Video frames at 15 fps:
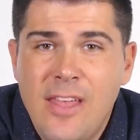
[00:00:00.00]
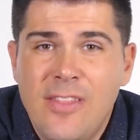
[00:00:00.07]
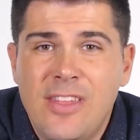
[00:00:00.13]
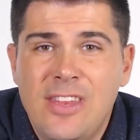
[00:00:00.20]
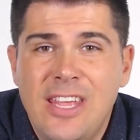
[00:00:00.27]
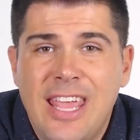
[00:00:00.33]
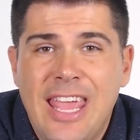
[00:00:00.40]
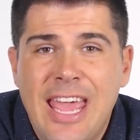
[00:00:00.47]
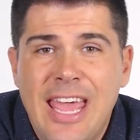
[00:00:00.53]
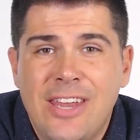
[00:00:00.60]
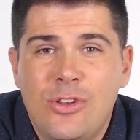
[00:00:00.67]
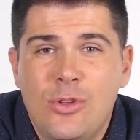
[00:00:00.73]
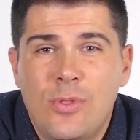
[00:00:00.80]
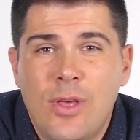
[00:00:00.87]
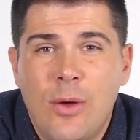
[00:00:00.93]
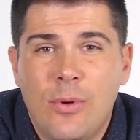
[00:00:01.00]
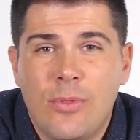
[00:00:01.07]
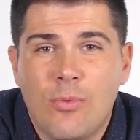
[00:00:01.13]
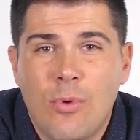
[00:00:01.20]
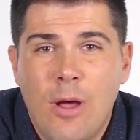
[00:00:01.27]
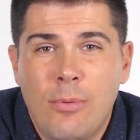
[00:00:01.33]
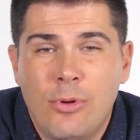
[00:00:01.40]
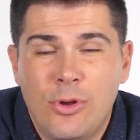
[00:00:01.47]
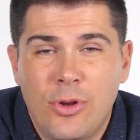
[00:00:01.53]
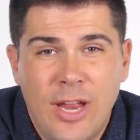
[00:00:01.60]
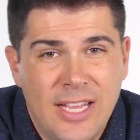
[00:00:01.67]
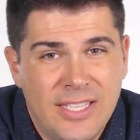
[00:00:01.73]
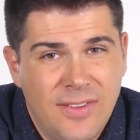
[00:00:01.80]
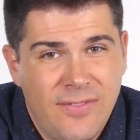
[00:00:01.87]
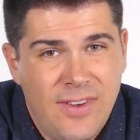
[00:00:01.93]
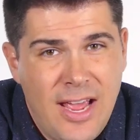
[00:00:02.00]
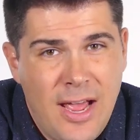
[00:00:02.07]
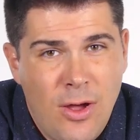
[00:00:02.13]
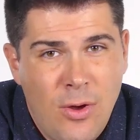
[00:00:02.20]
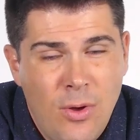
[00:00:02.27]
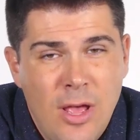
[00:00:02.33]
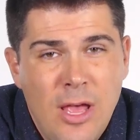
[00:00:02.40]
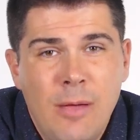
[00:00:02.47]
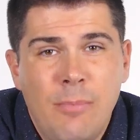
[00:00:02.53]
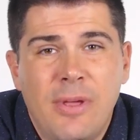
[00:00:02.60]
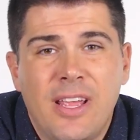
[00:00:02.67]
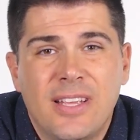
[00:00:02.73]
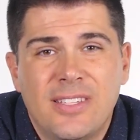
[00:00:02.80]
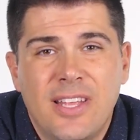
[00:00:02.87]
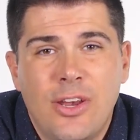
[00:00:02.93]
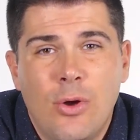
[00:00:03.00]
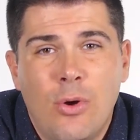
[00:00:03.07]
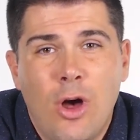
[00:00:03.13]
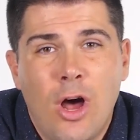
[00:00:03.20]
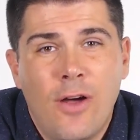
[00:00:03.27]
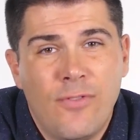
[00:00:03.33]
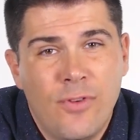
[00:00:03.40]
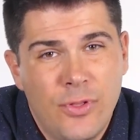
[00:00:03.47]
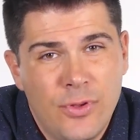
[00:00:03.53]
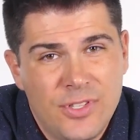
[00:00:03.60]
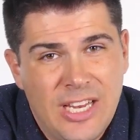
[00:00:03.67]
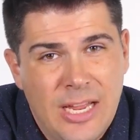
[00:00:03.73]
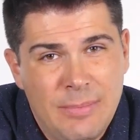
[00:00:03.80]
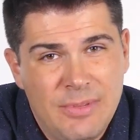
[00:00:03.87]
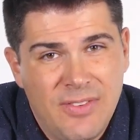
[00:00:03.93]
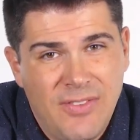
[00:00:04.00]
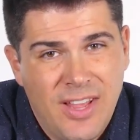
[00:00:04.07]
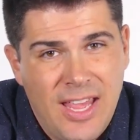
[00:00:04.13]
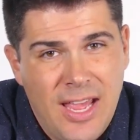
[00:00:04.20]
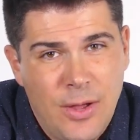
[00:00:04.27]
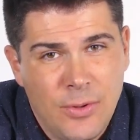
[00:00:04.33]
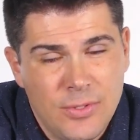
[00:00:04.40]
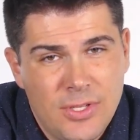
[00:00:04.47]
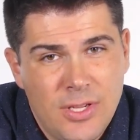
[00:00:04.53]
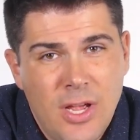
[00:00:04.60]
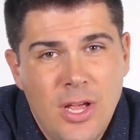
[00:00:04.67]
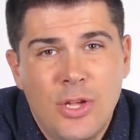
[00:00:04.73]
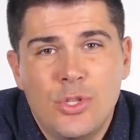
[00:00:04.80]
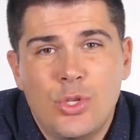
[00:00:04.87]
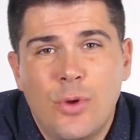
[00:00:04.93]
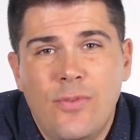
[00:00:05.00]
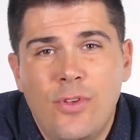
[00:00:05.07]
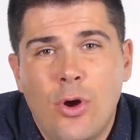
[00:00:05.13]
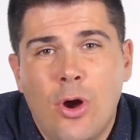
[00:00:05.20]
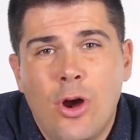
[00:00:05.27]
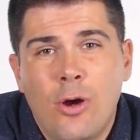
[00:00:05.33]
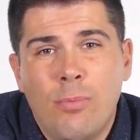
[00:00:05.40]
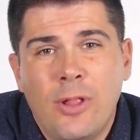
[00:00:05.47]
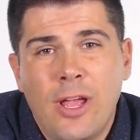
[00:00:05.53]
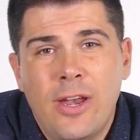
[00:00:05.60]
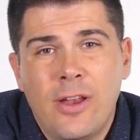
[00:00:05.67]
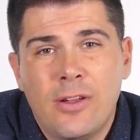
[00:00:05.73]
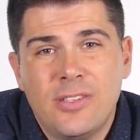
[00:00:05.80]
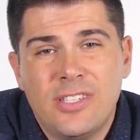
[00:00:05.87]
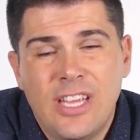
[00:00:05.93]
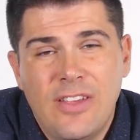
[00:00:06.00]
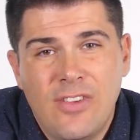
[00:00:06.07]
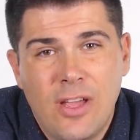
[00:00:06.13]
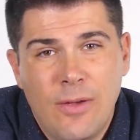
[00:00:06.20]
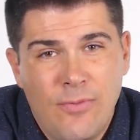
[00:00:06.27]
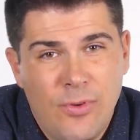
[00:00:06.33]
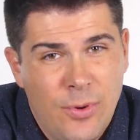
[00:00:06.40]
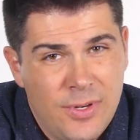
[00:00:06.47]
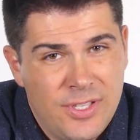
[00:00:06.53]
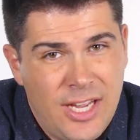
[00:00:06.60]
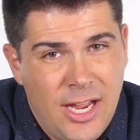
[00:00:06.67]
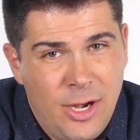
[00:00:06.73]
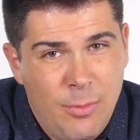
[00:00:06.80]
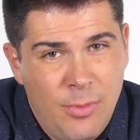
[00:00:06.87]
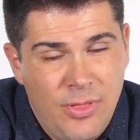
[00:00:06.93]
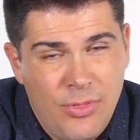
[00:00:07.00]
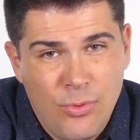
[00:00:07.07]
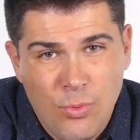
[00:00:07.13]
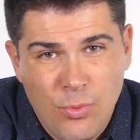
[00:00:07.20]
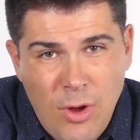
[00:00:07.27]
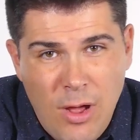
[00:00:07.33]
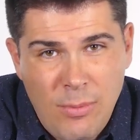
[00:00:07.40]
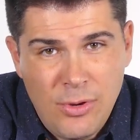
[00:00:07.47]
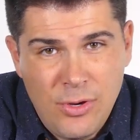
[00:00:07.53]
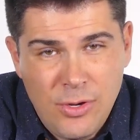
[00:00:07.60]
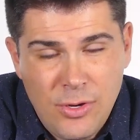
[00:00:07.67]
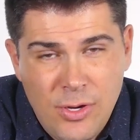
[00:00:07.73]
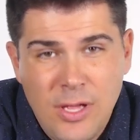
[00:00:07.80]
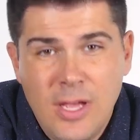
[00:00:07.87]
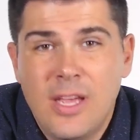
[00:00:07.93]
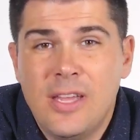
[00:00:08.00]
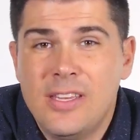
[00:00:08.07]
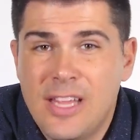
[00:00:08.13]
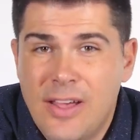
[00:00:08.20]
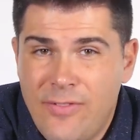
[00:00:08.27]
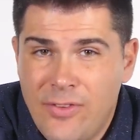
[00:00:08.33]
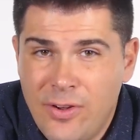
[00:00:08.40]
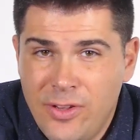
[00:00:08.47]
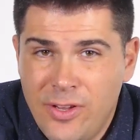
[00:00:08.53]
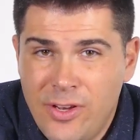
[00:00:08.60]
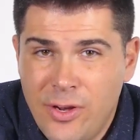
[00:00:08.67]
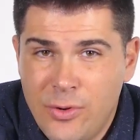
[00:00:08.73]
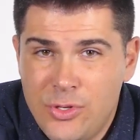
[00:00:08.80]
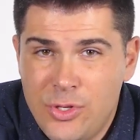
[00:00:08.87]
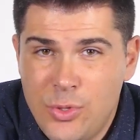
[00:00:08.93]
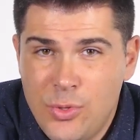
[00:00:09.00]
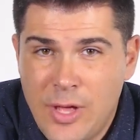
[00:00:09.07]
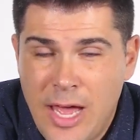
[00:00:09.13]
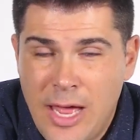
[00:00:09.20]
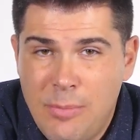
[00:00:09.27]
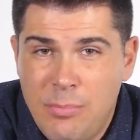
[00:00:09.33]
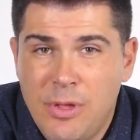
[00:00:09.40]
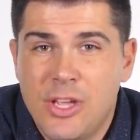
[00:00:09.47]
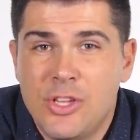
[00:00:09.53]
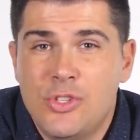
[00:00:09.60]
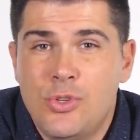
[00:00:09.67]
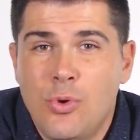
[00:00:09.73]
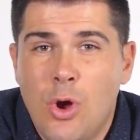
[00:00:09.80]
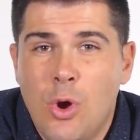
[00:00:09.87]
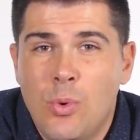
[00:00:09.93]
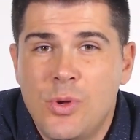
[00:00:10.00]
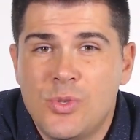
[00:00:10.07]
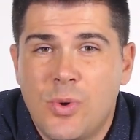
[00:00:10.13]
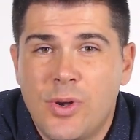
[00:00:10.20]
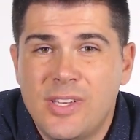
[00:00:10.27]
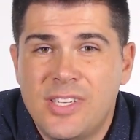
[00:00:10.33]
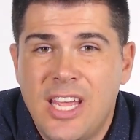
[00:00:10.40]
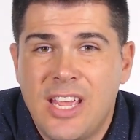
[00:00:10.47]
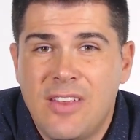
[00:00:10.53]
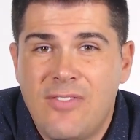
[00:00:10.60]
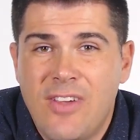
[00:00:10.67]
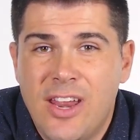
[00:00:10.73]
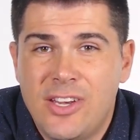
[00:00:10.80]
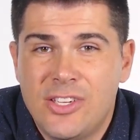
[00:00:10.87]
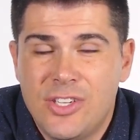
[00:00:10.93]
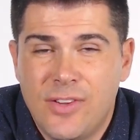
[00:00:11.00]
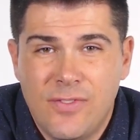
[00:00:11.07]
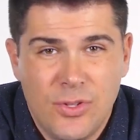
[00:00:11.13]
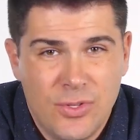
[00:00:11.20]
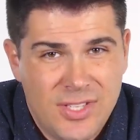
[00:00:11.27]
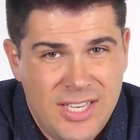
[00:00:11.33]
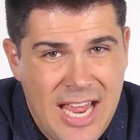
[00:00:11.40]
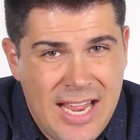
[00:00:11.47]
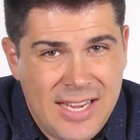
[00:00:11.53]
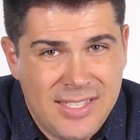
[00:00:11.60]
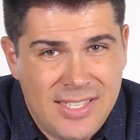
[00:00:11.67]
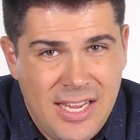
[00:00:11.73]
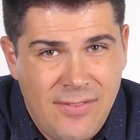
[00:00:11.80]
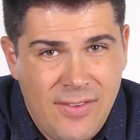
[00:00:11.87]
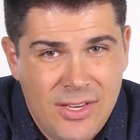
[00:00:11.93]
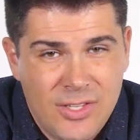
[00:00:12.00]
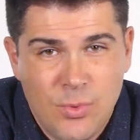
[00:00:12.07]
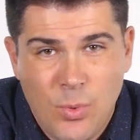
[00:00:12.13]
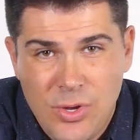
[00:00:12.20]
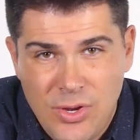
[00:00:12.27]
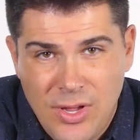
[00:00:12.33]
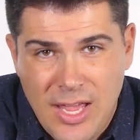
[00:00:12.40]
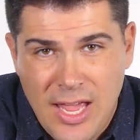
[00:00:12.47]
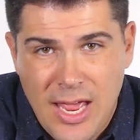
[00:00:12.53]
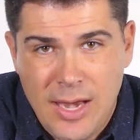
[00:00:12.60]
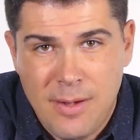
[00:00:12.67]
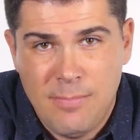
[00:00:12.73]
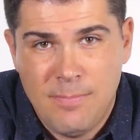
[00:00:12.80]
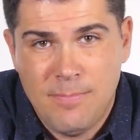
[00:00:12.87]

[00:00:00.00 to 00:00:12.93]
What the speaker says: then you can't do that with Robinhood as of now because they don't offer those types of accounts. So if you are planning on saving up for retirement through Robinhood, definitely don't do that because you always want to take advantage of those tax savings when you can.